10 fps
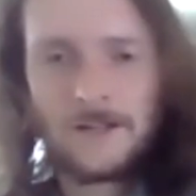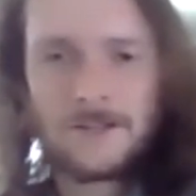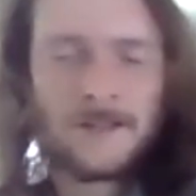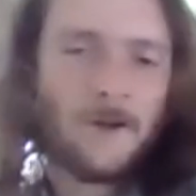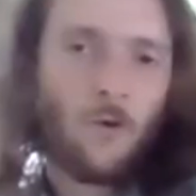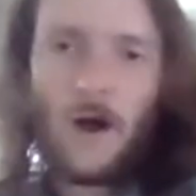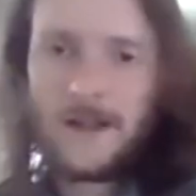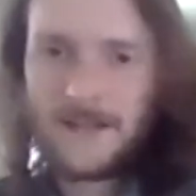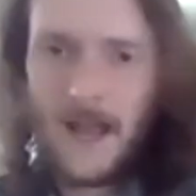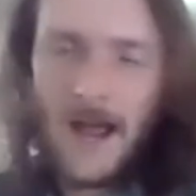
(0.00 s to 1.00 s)
It doesn't get quite
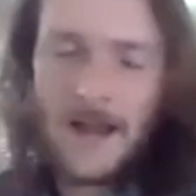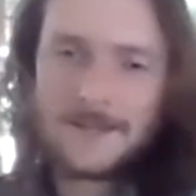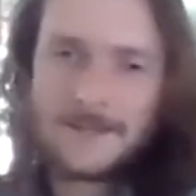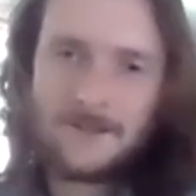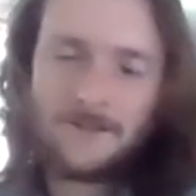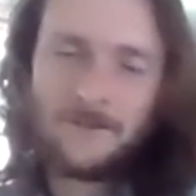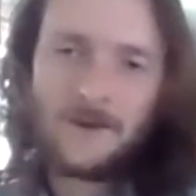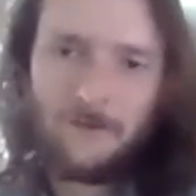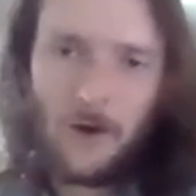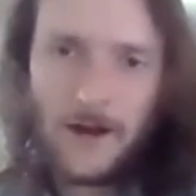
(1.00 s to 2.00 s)
as high as in the
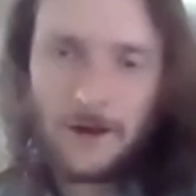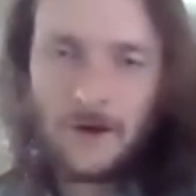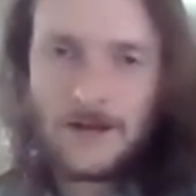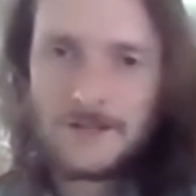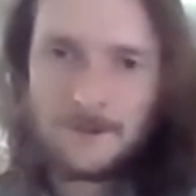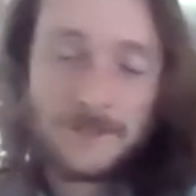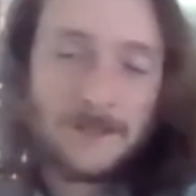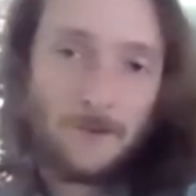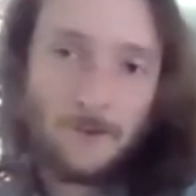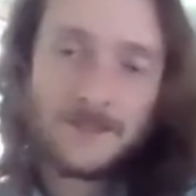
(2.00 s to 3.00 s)
nephrotic ranges, but
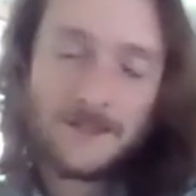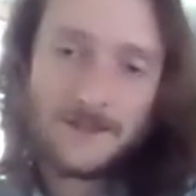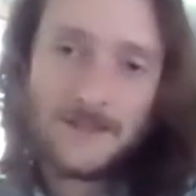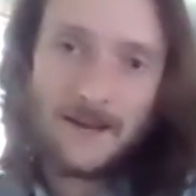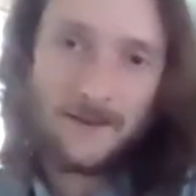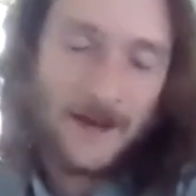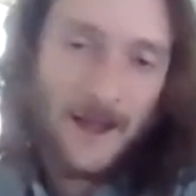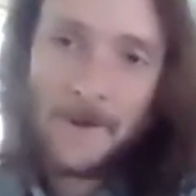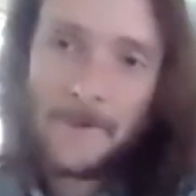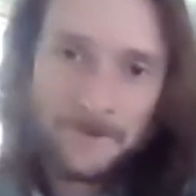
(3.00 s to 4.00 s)
someone would still say like
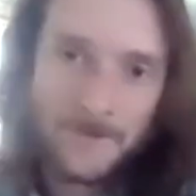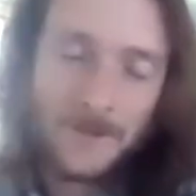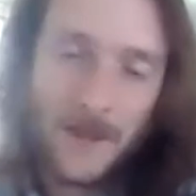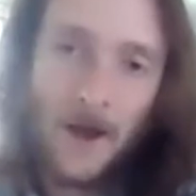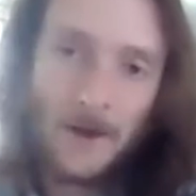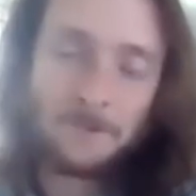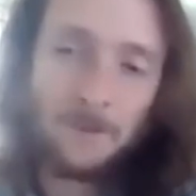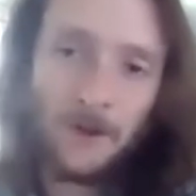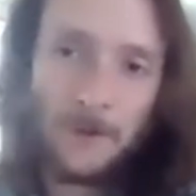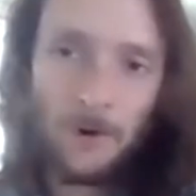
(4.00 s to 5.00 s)
they are
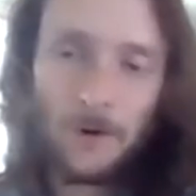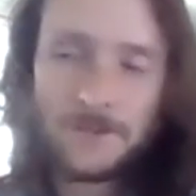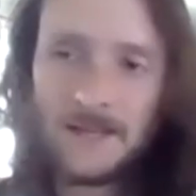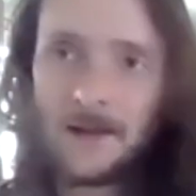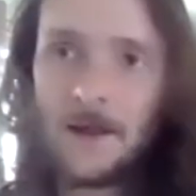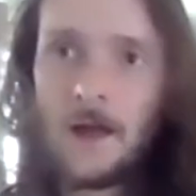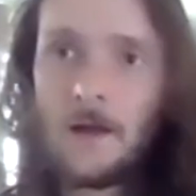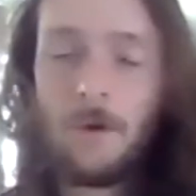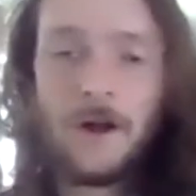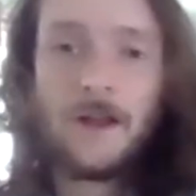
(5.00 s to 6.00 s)
spilling protein.
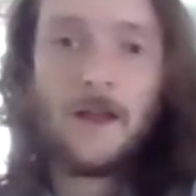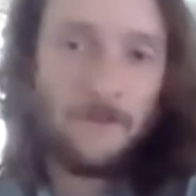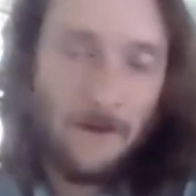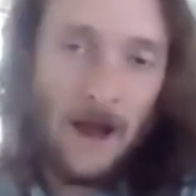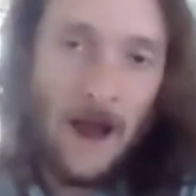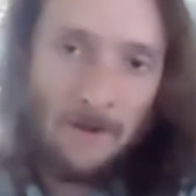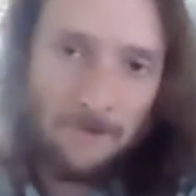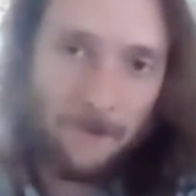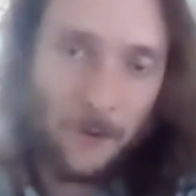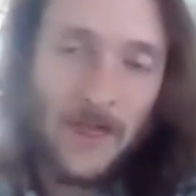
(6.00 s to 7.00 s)
But
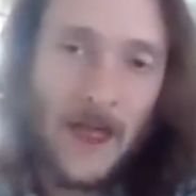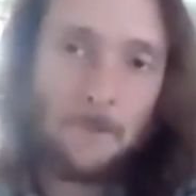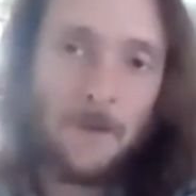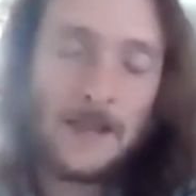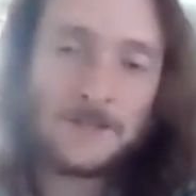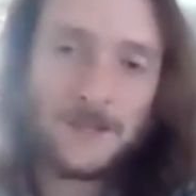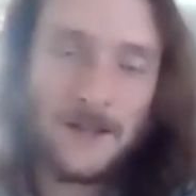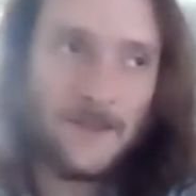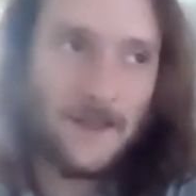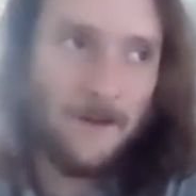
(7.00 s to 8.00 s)
for that
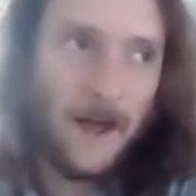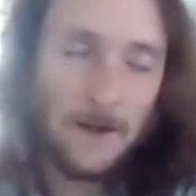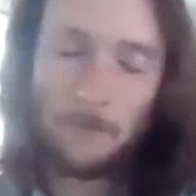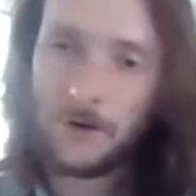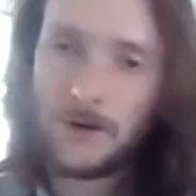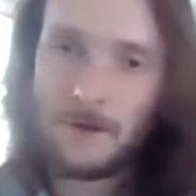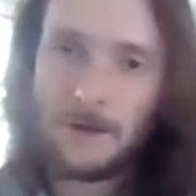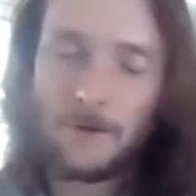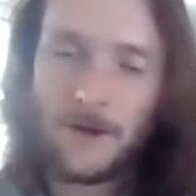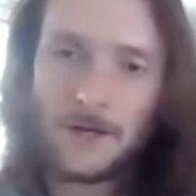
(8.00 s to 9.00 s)
patient, they've had a pretty big
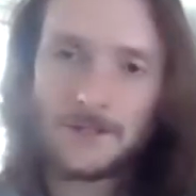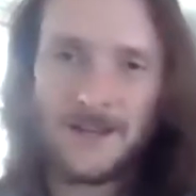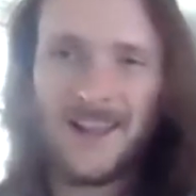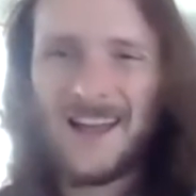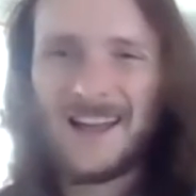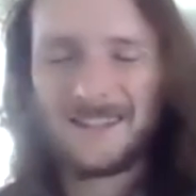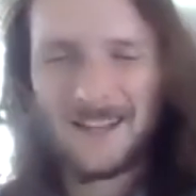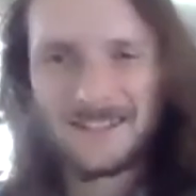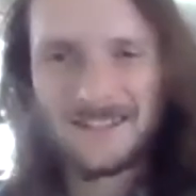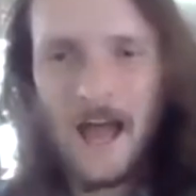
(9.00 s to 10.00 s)
reduction.
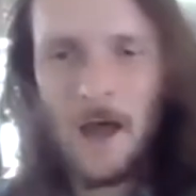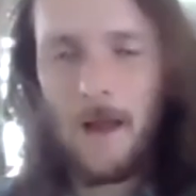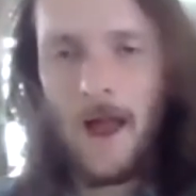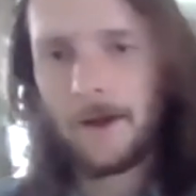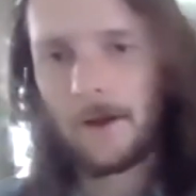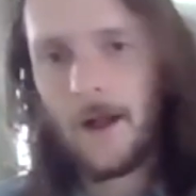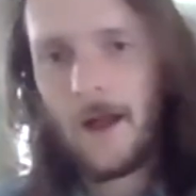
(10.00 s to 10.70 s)
Does that matter?